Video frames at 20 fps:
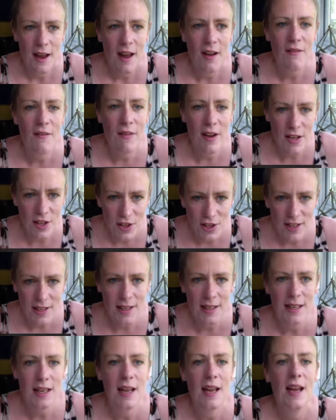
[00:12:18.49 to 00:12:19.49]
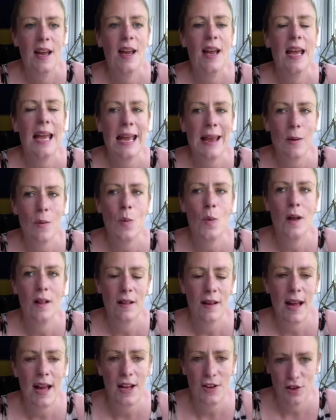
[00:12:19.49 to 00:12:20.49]
eventually it
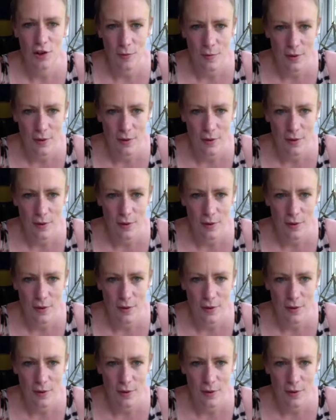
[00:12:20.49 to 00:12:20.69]
will catch